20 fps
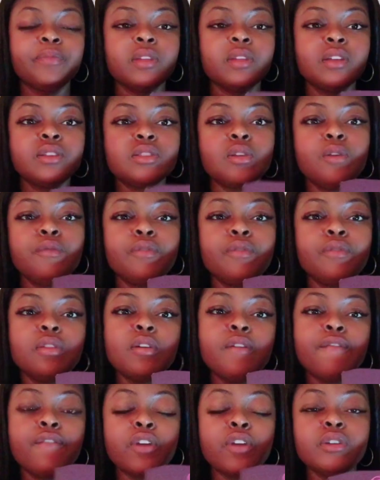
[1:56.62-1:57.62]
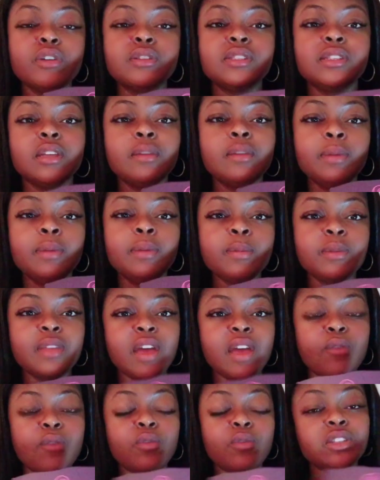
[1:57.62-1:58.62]
So for the first 10 people
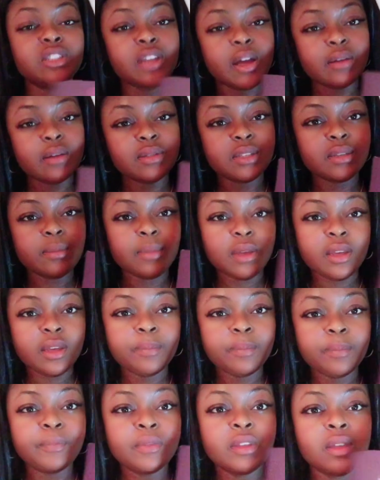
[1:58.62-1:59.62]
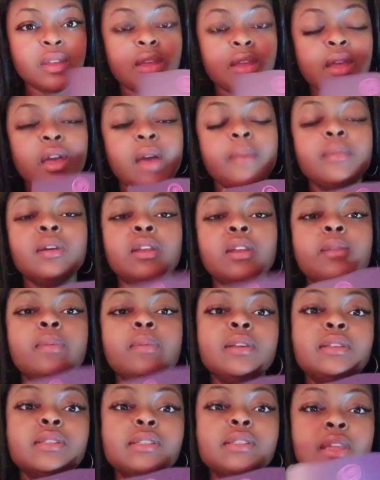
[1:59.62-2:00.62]
that reach out to me, I'm going to
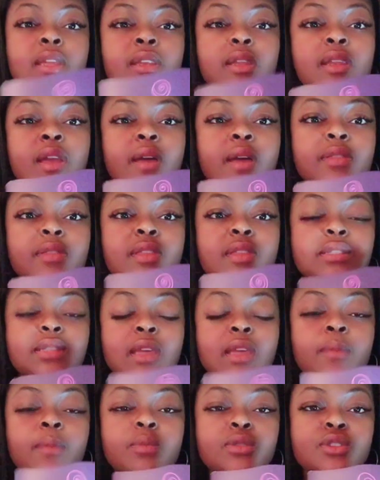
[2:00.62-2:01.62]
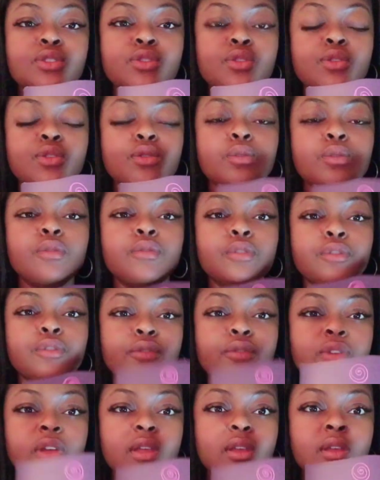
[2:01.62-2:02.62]
be sending out the sample to you for
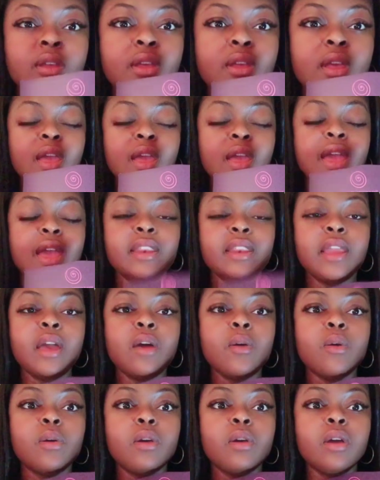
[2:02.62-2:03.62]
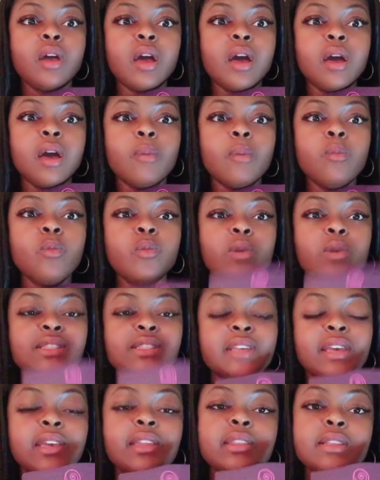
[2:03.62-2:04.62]
free. Now, once
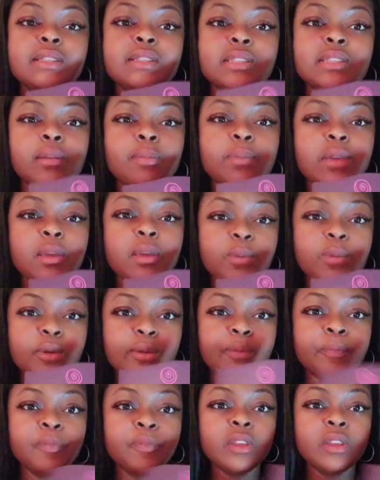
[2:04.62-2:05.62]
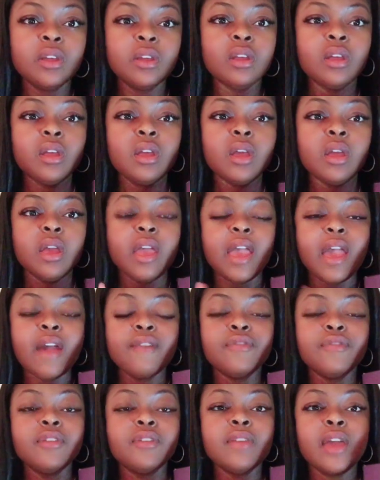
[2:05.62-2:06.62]
I get the 10 people,
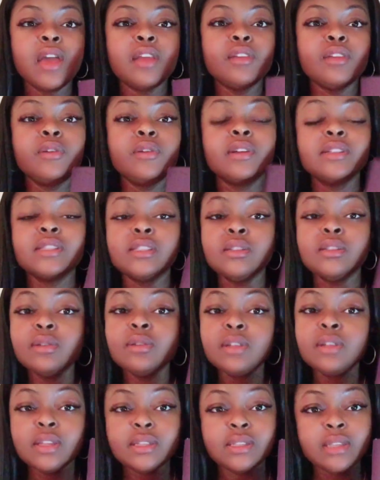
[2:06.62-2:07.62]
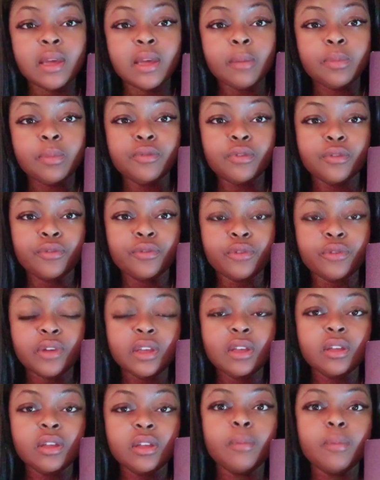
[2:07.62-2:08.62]
after that, you can still get the sample for
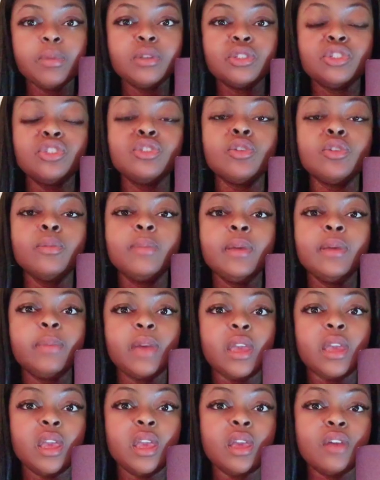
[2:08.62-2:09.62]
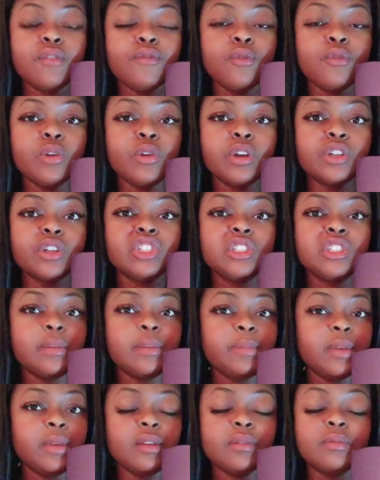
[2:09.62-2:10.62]
free, but you'll be paying for
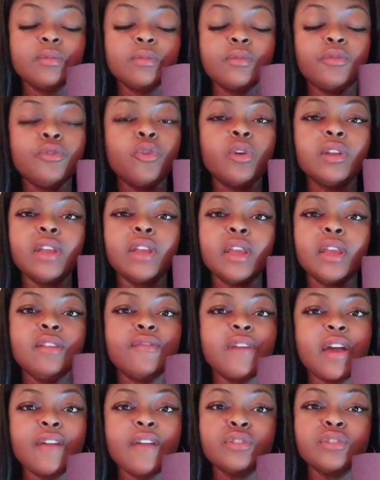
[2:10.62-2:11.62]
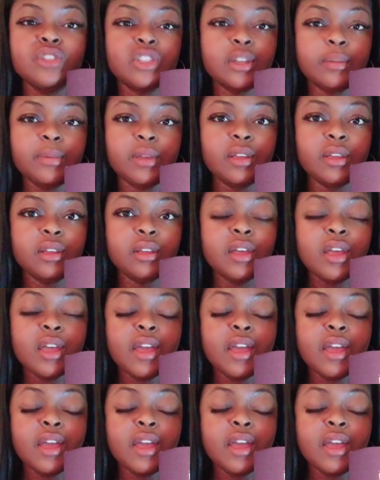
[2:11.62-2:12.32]
shipping, $4.95 for shipping.